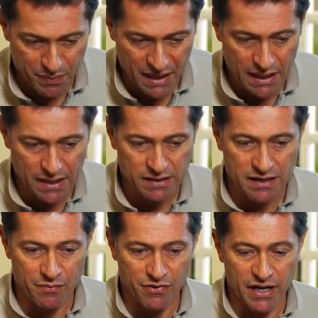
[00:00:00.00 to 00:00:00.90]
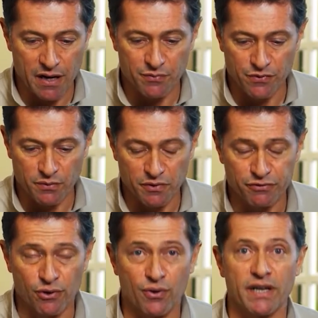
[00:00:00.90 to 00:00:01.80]
picking something up from the
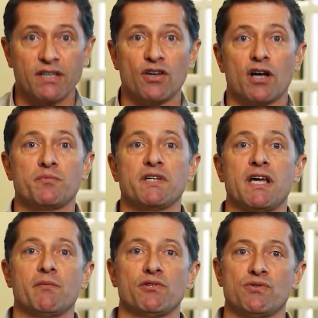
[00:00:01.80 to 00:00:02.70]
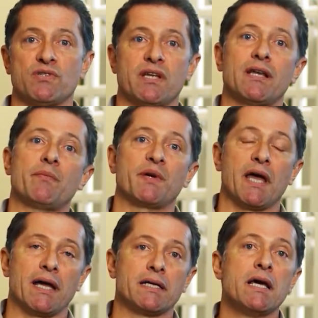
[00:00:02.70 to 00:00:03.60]
floor and not being able to stand up
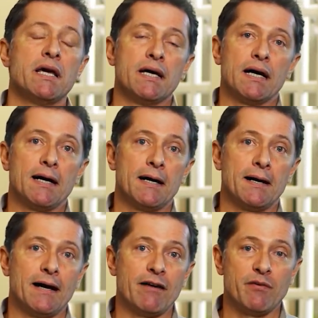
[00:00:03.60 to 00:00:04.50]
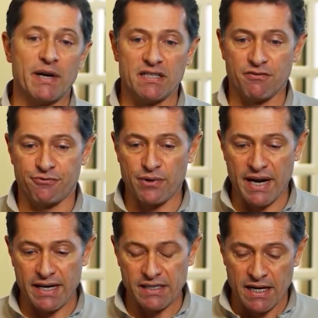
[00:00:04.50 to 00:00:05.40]
again. Everybody's
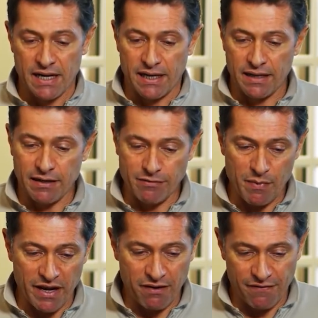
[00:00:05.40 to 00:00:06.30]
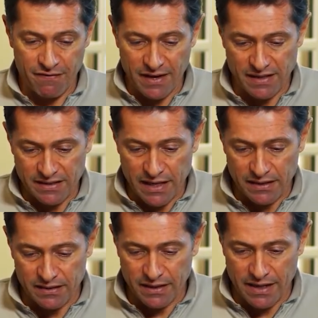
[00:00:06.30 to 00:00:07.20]
afraid and everybody thinks
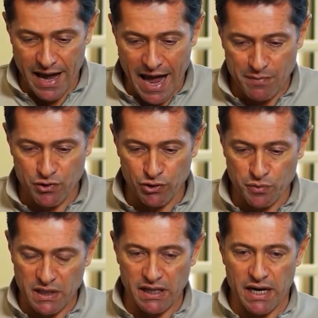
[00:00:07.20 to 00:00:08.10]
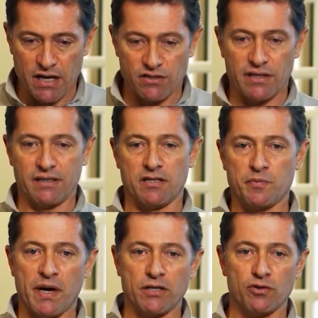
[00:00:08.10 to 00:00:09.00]
that the abs should be engaged, that the
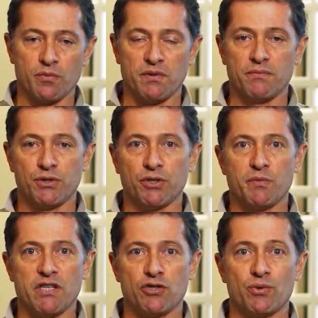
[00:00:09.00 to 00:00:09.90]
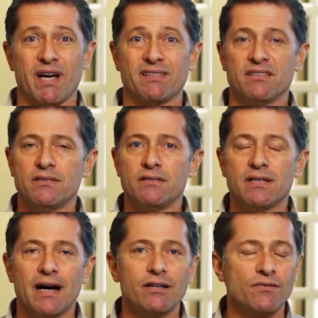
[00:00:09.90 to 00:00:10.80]
spine should be straight.
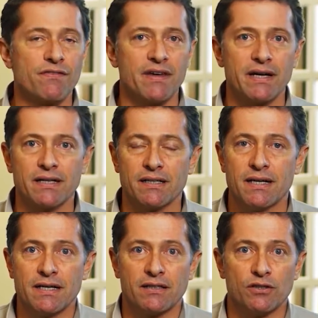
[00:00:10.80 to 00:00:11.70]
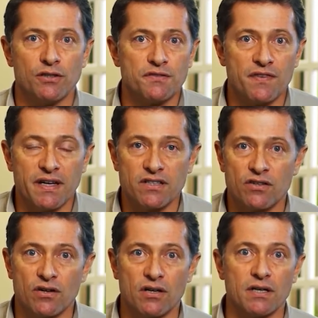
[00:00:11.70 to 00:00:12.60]
I don't think those
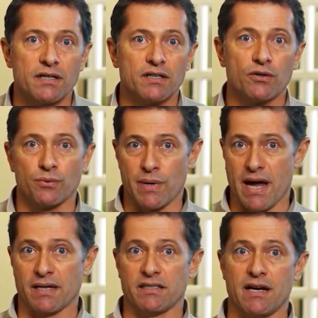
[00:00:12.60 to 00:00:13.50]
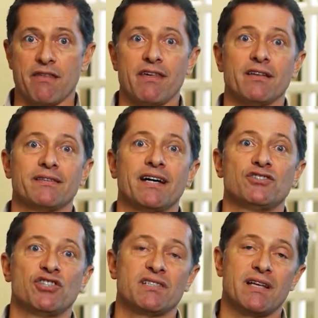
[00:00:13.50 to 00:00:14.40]
things are correct. I think that
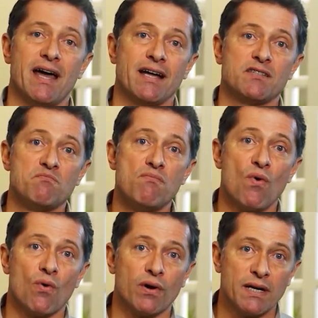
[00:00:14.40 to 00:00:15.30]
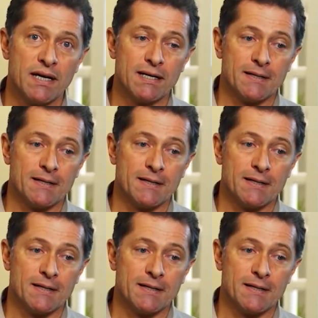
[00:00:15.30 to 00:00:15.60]
just adds more